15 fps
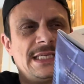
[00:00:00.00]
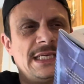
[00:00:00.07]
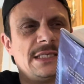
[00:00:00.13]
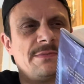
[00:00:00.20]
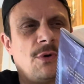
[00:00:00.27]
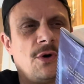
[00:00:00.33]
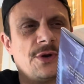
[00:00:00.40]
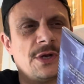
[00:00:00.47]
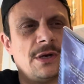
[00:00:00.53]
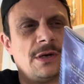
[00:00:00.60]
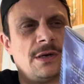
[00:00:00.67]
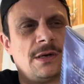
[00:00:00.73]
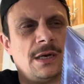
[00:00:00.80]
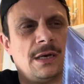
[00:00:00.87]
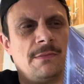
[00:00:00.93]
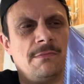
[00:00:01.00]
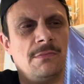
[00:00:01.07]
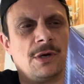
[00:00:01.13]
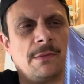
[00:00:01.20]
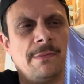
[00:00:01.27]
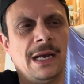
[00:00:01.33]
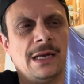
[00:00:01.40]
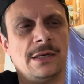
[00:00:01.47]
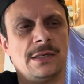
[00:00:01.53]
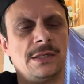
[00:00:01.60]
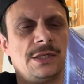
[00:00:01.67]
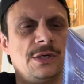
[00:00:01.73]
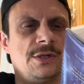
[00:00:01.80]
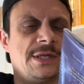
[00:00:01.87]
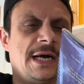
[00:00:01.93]
it's modern. Macmillan,
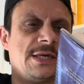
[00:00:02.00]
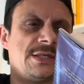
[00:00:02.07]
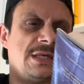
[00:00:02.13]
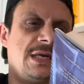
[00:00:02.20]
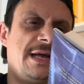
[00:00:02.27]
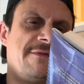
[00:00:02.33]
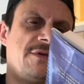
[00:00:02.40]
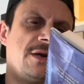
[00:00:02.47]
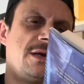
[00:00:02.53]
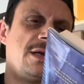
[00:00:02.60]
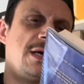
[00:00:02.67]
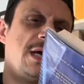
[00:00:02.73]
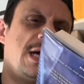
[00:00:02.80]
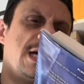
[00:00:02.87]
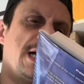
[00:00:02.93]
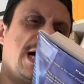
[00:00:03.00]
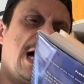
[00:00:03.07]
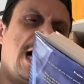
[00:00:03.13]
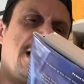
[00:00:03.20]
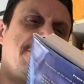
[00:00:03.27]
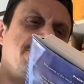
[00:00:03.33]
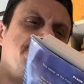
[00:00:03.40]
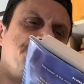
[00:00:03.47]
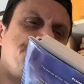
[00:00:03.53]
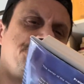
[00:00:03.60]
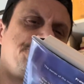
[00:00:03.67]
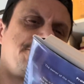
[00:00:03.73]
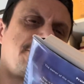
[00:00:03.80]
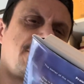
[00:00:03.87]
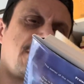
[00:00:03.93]
2011.
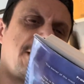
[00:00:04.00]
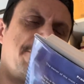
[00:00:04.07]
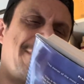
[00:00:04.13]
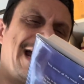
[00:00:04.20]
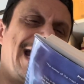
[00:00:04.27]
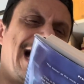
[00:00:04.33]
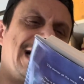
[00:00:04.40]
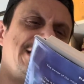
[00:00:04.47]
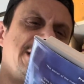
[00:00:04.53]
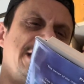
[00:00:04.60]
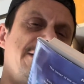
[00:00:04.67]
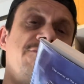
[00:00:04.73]
Manhattan in